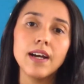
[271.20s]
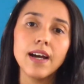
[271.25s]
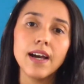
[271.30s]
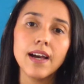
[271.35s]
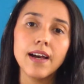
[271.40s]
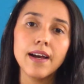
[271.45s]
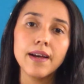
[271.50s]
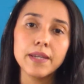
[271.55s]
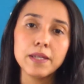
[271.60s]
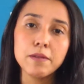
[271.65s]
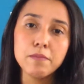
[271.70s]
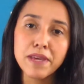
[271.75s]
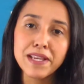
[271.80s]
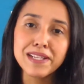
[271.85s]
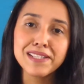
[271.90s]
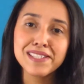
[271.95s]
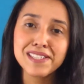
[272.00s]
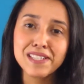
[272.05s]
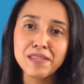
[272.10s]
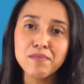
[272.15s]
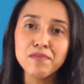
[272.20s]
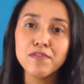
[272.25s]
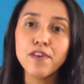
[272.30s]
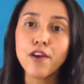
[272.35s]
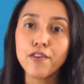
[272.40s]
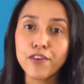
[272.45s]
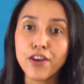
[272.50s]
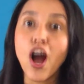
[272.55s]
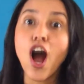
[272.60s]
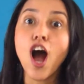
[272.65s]
It may seem
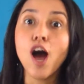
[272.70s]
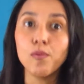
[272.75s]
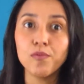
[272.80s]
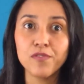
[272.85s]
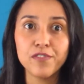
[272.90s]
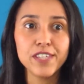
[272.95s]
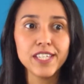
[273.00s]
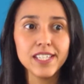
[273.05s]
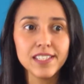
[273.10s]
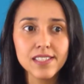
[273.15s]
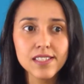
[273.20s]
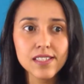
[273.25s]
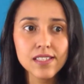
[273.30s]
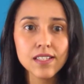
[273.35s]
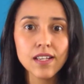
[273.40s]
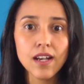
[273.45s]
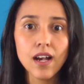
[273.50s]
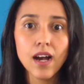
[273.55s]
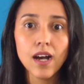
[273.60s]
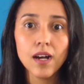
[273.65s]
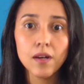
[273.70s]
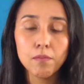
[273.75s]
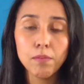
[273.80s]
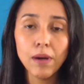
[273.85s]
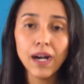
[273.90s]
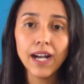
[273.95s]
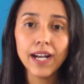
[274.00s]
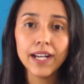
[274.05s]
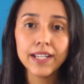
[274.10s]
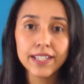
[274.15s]
very obvious,
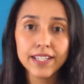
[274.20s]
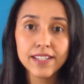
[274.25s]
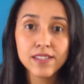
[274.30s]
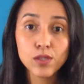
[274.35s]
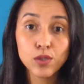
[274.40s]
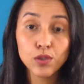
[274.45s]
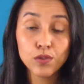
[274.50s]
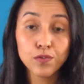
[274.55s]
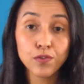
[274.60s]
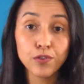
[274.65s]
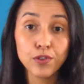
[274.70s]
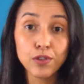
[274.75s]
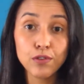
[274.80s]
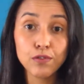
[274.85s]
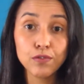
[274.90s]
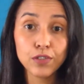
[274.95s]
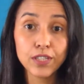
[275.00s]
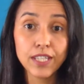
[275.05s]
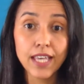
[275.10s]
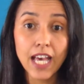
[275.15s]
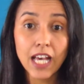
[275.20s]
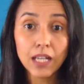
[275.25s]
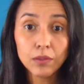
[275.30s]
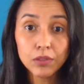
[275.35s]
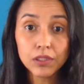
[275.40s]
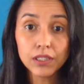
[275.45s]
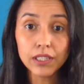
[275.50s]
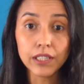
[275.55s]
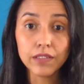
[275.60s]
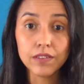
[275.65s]
but it's good for your
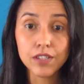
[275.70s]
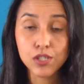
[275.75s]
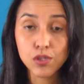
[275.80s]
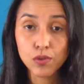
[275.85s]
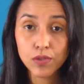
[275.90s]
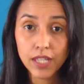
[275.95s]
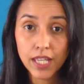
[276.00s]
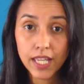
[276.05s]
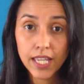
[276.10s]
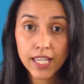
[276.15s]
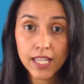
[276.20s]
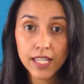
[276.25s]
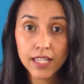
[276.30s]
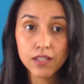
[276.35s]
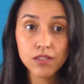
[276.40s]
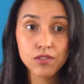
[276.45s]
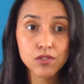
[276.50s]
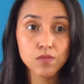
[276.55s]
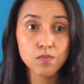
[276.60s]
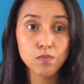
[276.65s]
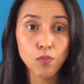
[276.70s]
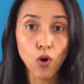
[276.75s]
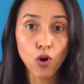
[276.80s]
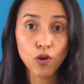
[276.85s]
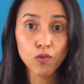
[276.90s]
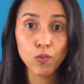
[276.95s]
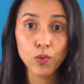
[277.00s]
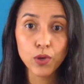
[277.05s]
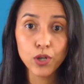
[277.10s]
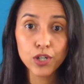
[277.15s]
vocabulary to gain
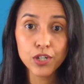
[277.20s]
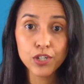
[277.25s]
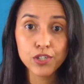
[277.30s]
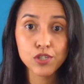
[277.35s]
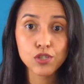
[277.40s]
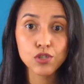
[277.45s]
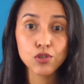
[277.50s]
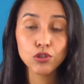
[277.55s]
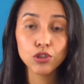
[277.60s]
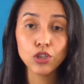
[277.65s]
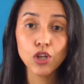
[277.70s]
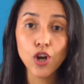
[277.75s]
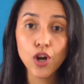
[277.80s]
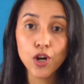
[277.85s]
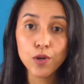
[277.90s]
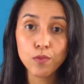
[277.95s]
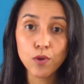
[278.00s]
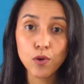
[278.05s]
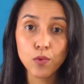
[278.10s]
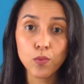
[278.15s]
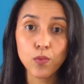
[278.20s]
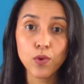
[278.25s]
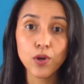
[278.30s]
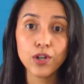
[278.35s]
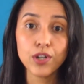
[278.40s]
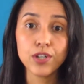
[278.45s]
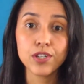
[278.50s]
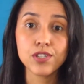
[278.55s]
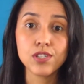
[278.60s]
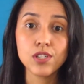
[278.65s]
more words, to learn more
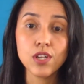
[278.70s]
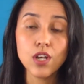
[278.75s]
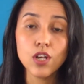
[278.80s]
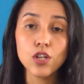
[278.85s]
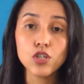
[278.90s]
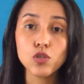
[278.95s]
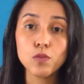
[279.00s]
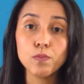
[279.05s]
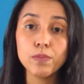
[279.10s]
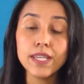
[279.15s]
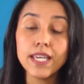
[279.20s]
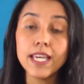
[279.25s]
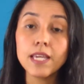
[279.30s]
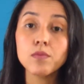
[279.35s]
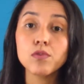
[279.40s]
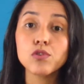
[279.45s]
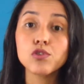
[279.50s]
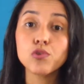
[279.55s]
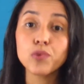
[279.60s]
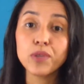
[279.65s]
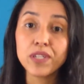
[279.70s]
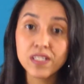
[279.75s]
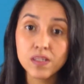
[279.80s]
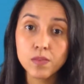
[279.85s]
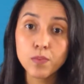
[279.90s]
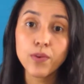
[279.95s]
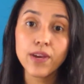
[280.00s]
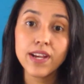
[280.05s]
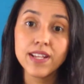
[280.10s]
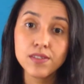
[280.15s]
words, to be able to
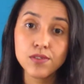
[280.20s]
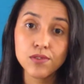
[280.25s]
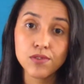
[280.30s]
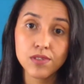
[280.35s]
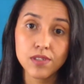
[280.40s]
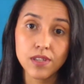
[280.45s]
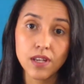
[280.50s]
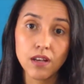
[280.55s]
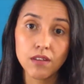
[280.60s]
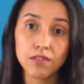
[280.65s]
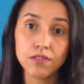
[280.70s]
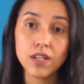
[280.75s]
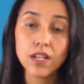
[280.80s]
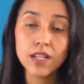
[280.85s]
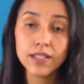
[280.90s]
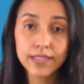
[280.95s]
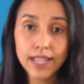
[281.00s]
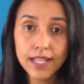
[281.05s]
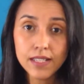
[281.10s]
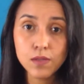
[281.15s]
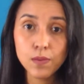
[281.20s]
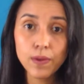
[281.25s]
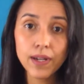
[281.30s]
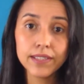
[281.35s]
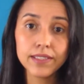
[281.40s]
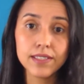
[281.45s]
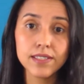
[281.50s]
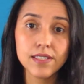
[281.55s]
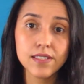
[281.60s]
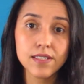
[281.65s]
express yourself. That's
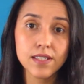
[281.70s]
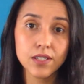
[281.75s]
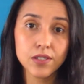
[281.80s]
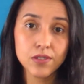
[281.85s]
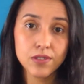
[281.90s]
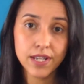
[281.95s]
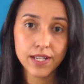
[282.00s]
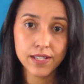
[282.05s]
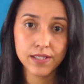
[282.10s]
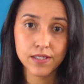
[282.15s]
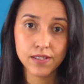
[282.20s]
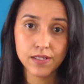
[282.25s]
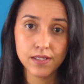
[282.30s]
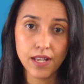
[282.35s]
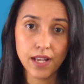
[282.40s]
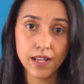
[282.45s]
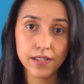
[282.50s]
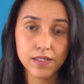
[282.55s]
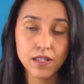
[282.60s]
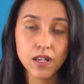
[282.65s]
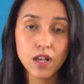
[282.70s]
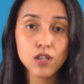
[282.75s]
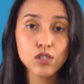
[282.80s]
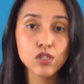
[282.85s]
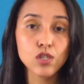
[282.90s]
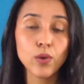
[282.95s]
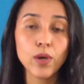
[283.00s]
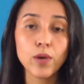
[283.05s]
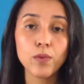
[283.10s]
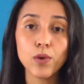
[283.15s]
why this is a good exercise.
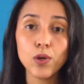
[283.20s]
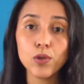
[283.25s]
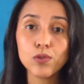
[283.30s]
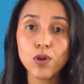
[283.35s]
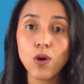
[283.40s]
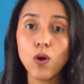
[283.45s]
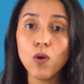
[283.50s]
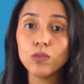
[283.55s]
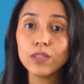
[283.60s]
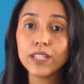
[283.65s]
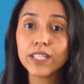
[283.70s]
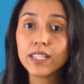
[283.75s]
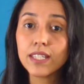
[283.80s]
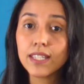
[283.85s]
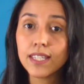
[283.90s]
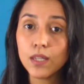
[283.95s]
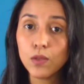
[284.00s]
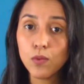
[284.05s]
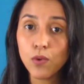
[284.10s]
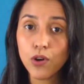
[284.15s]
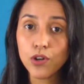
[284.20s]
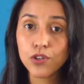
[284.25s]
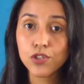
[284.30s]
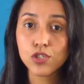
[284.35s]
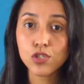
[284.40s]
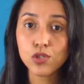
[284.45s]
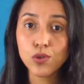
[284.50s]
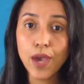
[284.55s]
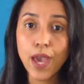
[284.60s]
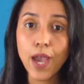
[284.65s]
So I wrote only
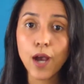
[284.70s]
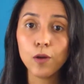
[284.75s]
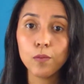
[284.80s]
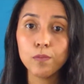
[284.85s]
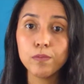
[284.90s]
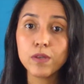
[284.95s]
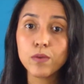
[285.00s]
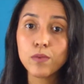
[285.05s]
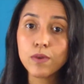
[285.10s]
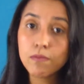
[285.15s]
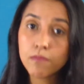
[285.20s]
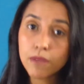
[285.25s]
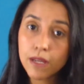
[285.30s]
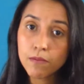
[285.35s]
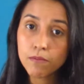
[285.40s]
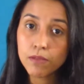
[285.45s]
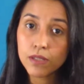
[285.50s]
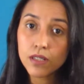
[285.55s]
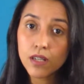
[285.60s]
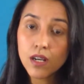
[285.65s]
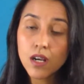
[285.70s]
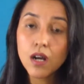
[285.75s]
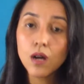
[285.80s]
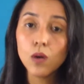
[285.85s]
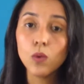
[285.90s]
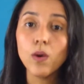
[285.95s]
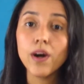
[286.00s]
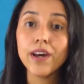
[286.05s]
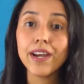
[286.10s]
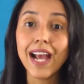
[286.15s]
keywords to help me remember
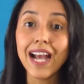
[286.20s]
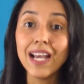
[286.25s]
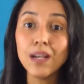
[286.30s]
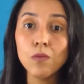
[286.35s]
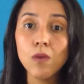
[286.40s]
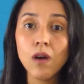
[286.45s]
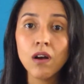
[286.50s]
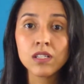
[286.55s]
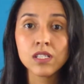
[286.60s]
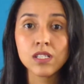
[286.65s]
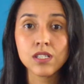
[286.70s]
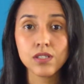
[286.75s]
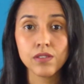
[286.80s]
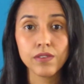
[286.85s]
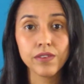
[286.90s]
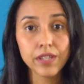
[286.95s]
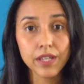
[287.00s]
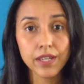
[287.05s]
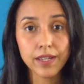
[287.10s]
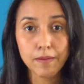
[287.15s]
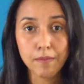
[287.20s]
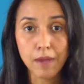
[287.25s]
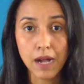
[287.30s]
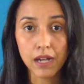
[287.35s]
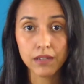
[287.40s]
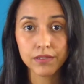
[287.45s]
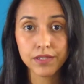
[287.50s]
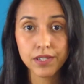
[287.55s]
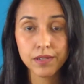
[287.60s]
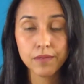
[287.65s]
what I want to think
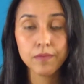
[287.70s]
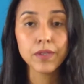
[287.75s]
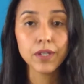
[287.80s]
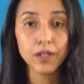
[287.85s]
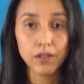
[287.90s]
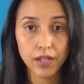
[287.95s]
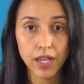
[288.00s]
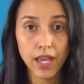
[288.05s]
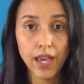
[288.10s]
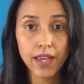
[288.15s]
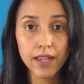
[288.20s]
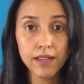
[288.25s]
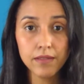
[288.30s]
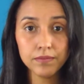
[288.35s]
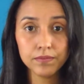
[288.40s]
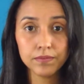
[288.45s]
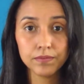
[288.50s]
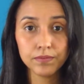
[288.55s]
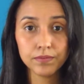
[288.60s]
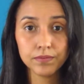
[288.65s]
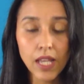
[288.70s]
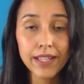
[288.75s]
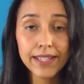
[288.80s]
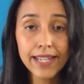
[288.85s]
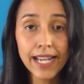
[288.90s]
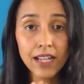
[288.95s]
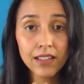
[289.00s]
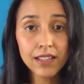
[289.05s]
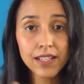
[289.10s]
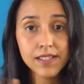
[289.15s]
about, okay?
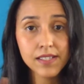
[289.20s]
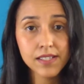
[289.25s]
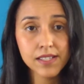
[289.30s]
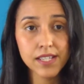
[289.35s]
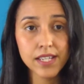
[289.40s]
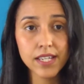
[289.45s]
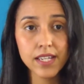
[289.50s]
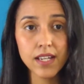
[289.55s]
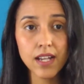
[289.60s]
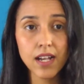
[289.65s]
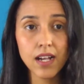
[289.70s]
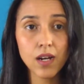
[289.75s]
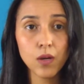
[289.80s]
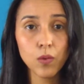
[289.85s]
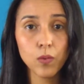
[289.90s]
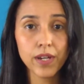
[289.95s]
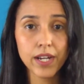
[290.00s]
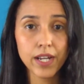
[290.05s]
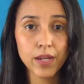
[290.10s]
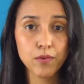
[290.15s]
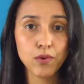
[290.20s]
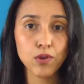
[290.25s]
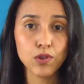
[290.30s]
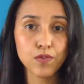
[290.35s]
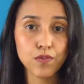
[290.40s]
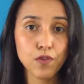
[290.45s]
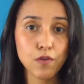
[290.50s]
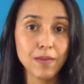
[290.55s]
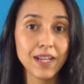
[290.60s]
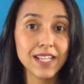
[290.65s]
Now let's see what I wrote
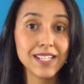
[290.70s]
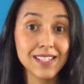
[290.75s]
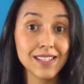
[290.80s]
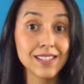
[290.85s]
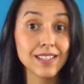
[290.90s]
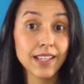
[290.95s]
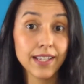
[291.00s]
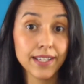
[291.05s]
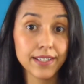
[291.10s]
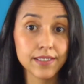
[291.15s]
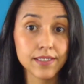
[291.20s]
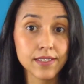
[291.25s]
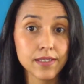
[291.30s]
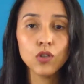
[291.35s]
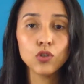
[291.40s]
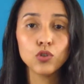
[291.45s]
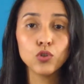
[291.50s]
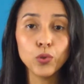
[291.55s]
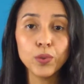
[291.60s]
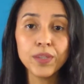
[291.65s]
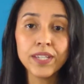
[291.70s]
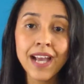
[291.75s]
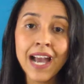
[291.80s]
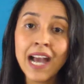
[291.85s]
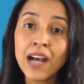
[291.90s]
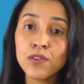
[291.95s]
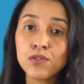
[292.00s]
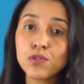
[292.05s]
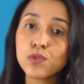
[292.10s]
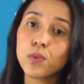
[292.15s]
for my dislikes. Doing
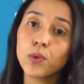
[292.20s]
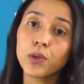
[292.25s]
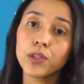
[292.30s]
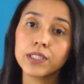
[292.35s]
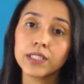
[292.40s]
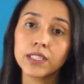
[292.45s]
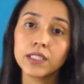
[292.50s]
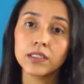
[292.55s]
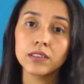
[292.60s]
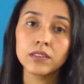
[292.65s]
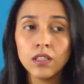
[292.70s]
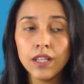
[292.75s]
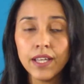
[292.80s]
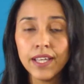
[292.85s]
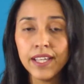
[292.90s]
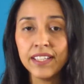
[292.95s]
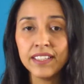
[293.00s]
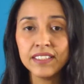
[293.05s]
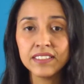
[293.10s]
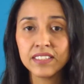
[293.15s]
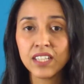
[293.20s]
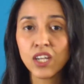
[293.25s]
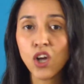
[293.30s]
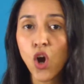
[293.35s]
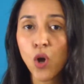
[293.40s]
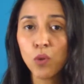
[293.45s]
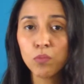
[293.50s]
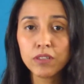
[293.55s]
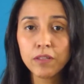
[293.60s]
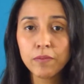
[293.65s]
housework and the
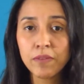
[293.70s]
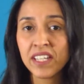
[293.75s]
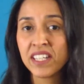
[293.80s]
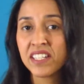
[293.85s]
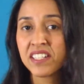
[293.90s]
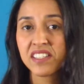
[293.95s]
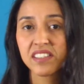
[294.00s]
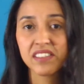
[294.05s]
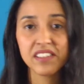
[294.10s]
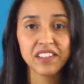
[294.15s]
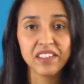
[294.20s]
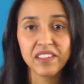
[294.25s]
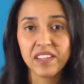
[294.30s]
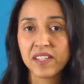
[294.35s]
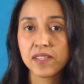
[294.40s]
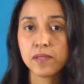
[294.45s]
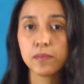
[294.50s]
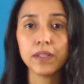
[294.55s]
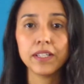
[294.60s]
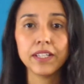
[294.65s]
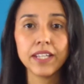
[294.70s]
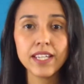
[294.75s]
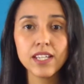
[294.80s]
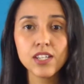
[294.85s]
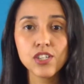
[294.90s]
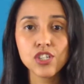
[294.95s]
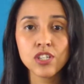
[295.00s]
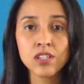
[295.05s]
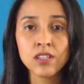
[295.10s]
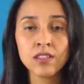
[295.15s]
compliment, the
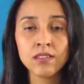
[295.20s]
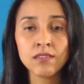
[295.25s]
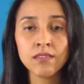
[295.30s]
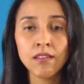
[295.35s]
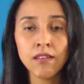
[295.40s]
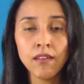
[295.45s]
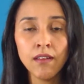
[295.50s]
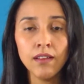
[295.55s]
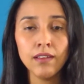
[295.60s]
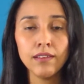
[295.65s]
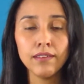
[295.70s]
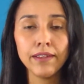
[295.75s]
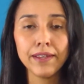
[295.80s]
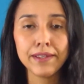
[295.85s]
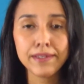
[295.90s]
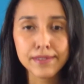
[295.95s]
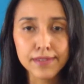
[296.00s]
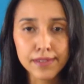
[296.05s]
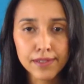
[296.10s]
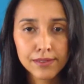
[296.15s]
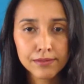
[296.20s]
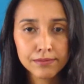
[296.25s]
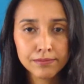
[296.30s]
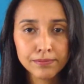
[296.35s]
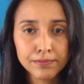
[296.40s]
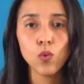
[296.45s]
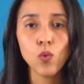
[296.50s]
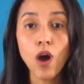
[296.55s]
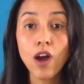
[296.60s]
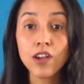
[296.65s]
explanation, lazy.
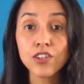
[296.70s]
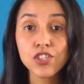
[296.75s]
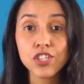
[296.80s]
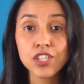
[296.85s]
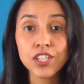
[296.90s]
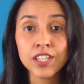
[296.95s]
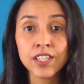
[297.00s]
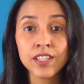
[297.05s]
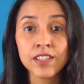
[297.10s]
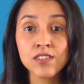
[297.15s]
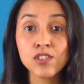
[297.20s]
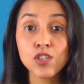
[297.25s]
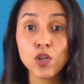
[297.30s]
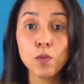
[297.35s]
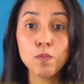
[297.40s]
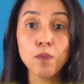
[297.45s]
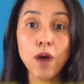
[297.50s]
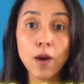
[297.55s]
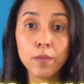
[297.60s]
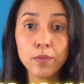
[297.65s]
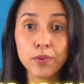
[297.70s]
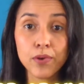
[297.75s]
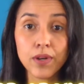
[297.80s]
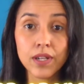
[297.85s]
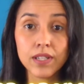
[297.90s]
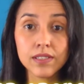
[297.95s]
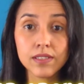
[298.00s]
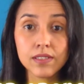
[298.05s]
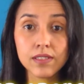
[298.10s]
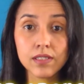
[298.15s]
Watching soap
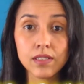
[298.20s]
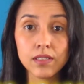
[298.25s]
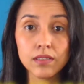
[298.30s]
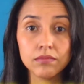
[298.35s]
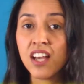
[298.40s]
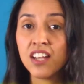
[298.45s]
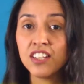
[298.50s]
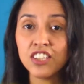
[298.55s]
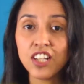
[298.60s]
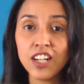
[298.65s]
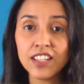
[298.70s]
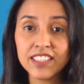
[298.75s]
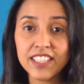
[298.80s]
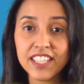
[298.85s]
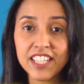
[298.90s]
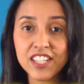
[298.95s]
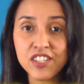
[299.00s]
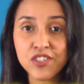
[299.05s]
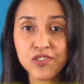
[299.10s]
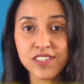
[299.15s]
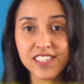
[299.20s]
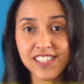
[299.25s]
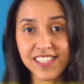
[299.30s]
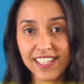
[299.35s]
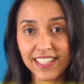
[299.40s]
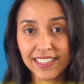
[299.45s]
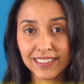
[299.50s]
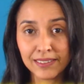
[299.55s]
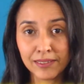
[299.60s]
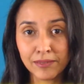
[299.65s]
operas, not
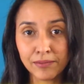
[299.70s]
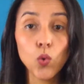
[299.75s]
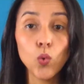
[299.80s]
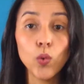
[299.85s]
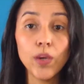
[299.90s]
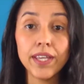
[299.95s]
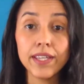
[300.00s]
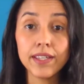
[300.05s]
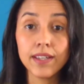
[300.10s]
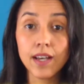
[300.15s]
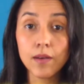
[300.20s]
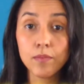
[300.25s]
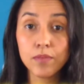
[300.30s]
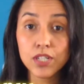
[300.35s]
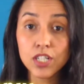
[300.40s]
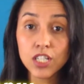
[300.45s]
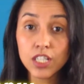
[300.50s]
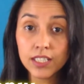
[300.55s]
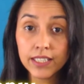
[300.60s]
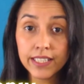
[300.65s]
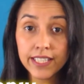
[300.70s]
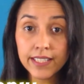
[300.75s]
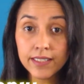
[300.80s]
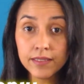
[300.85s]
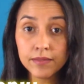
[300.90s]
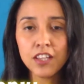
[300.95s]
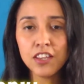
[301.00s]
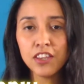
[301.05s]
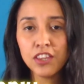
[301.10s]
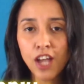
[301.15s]
interesting. wake up
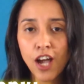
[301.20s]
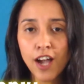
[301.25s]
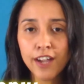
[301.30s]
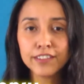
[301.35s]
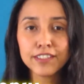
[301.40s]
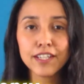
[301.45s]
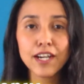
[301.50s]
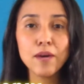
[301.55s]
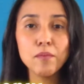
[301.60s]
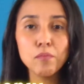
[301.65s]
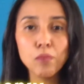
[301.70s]
early, not a